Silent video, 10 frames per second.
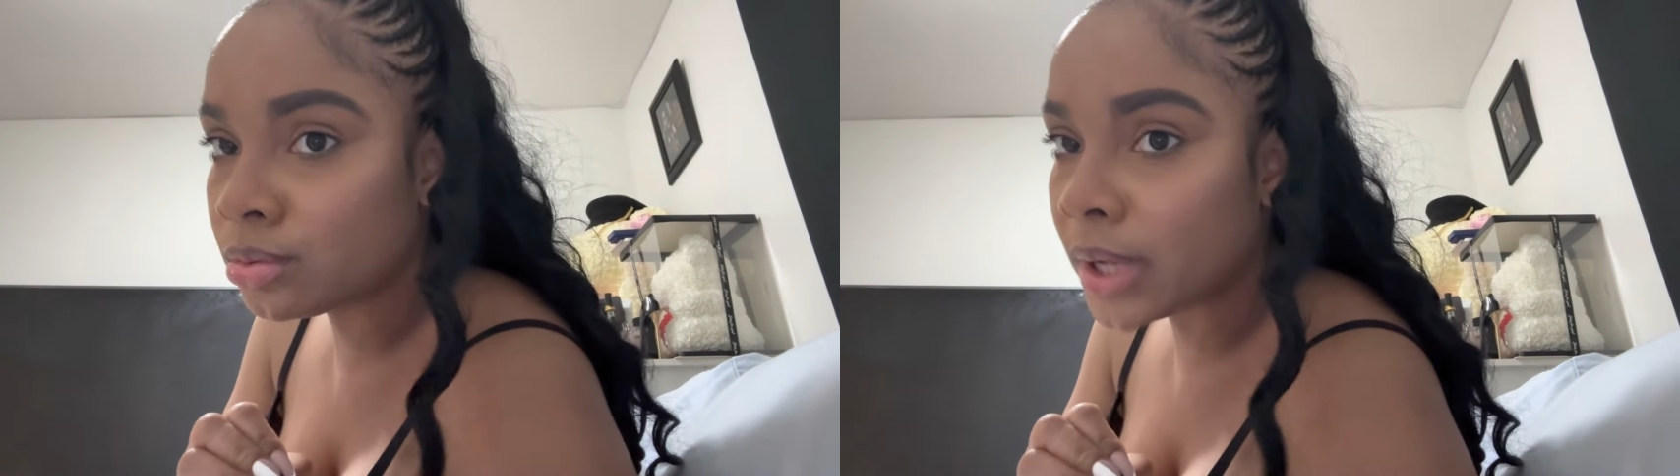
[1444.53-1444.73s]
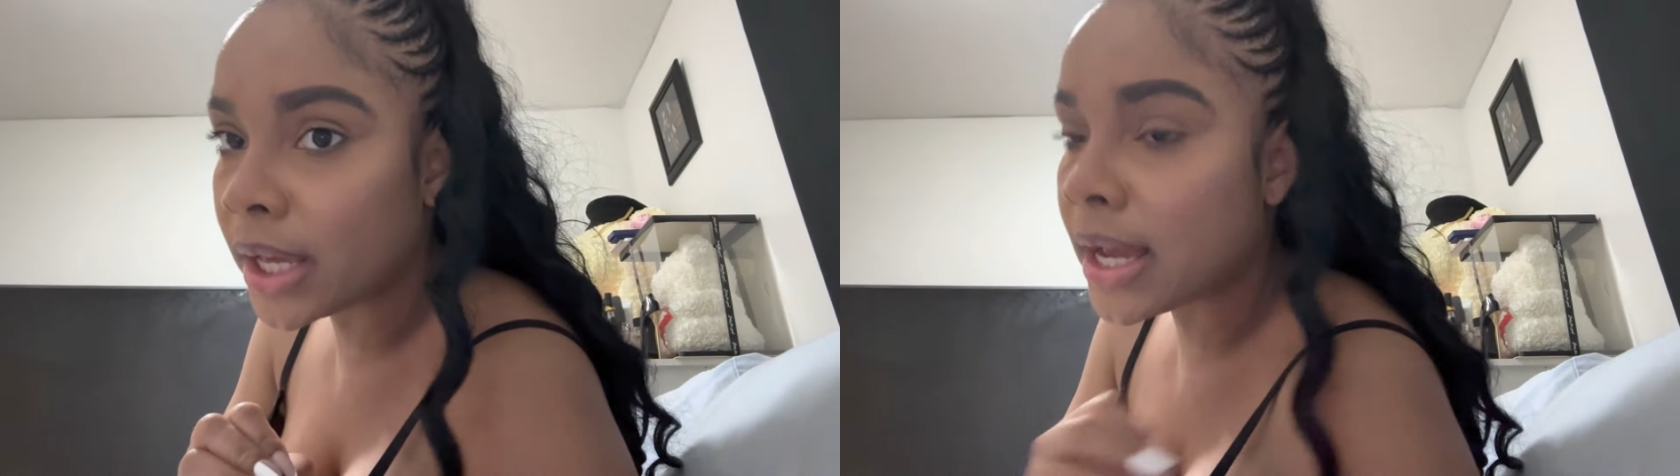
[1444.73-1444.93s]

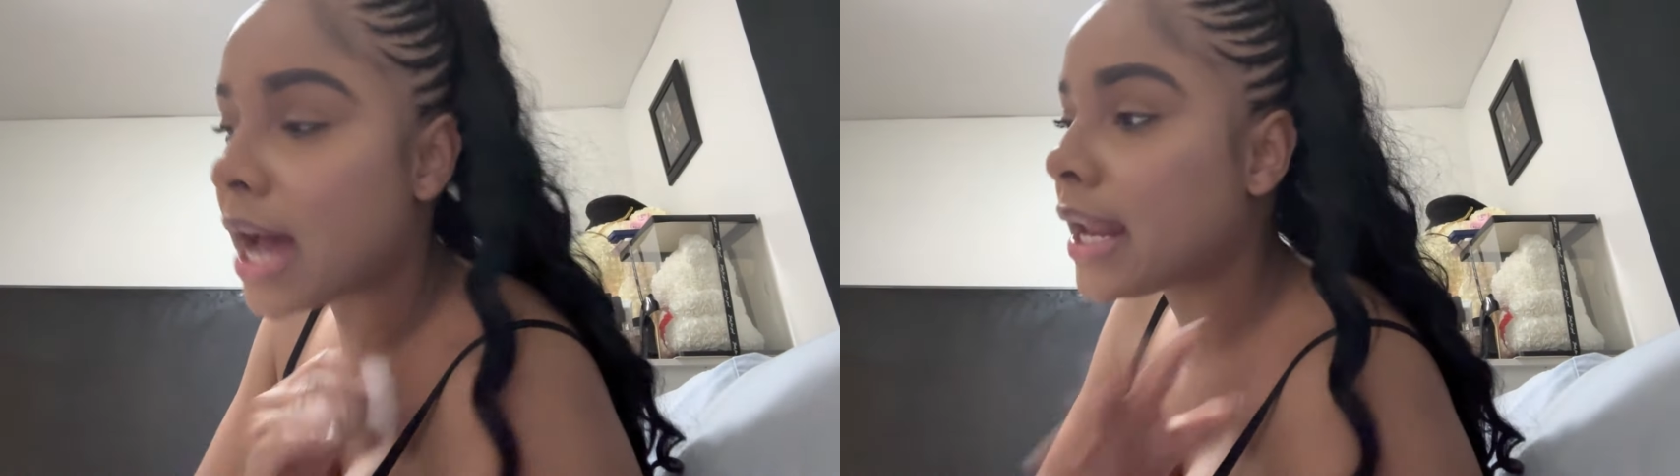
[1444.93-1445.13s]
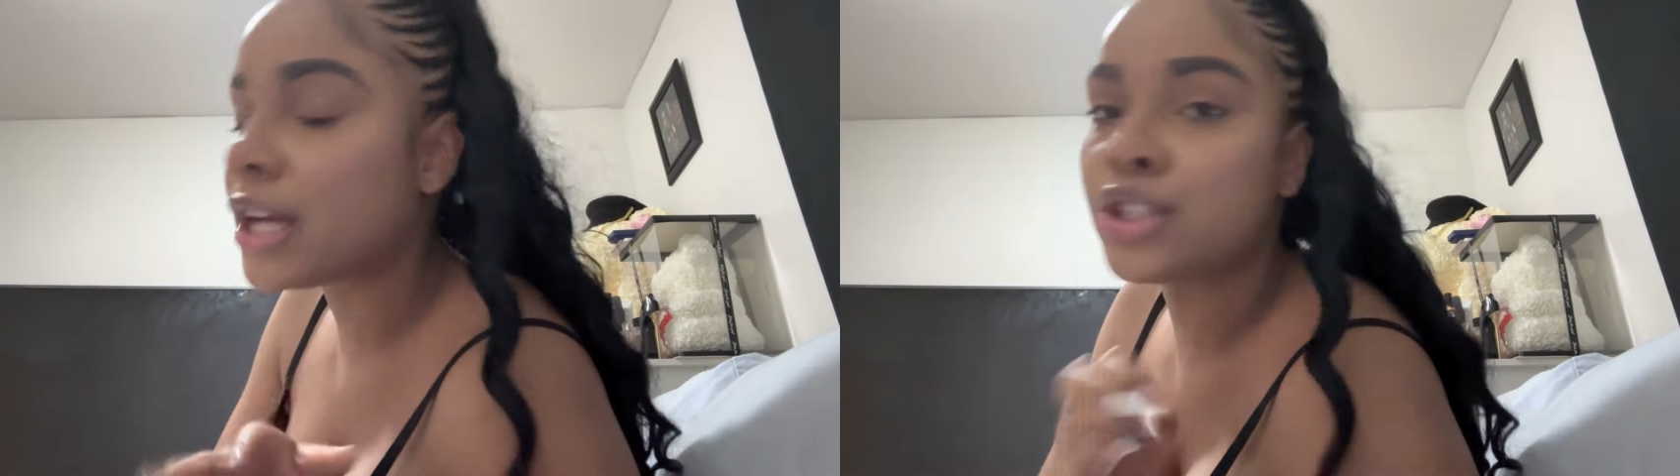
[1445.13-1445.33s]
Like, I
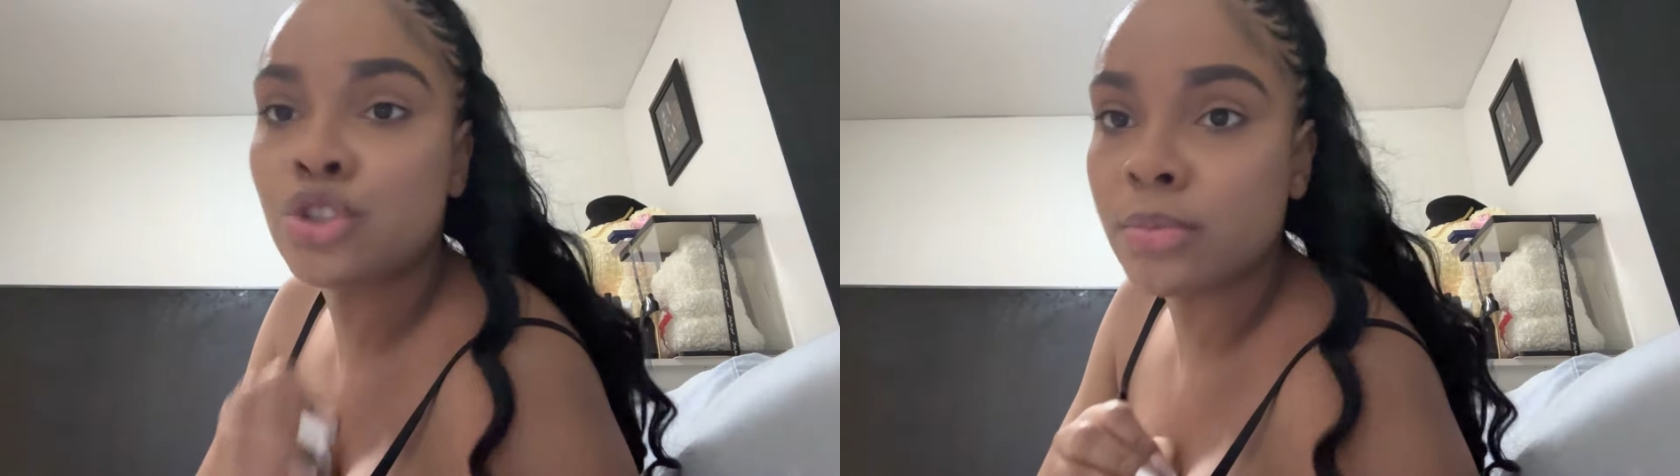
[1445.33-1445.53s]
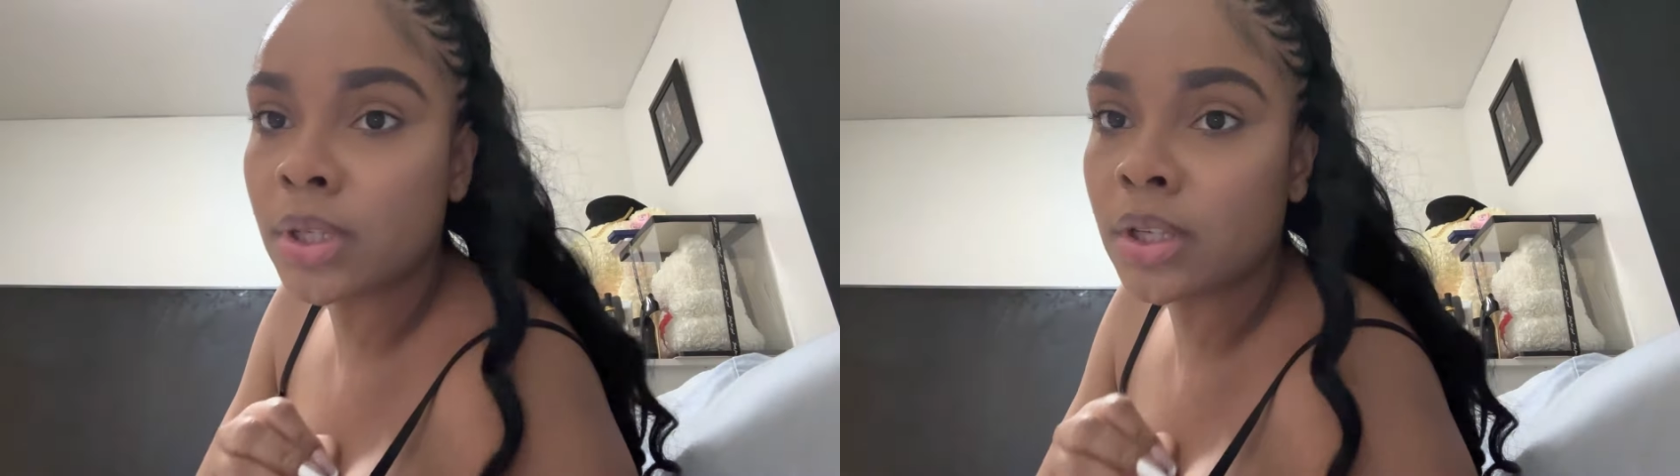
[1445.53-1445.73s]
like a
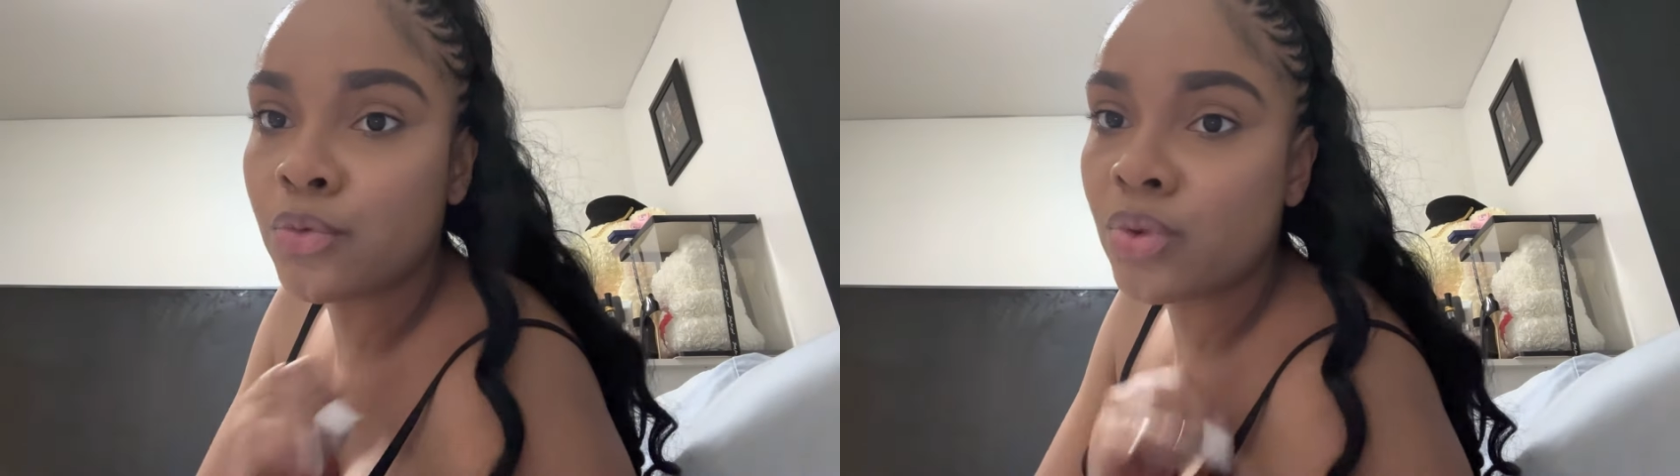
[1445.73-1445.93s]
gentleman. If you're